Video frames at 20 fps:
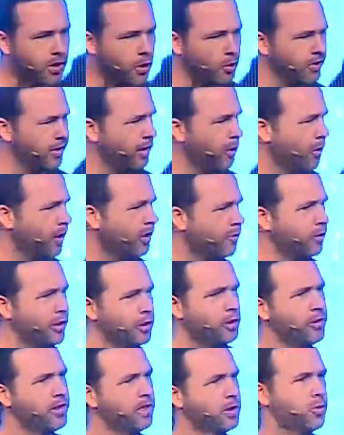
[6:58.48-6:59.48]
we thought, what if we
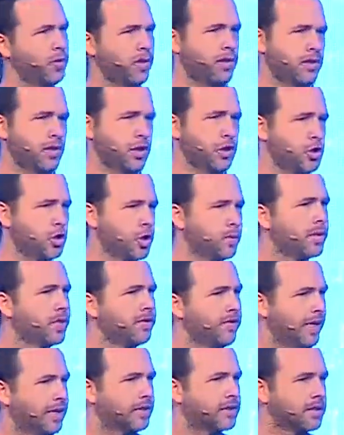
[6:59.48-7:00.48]
do this with consumer
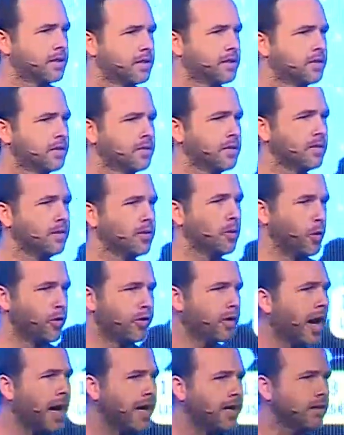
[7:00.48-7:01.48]
devices when
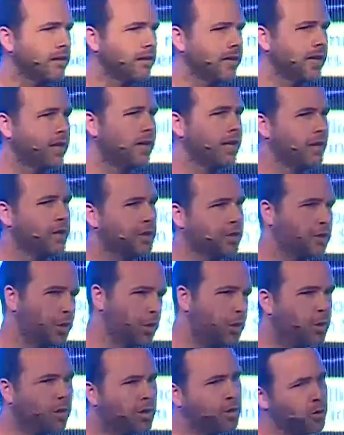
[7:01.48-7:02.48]
they're idle, right? So
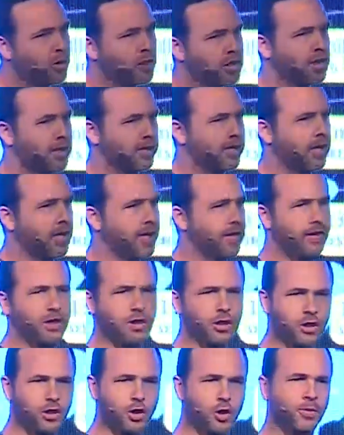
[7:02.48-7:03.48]
you go to work during the day.
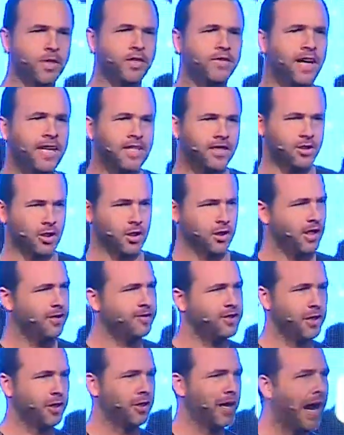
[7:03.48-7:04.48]
These consumer devices are
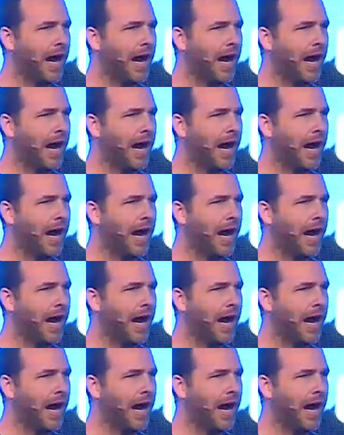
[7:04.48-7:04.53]
left at your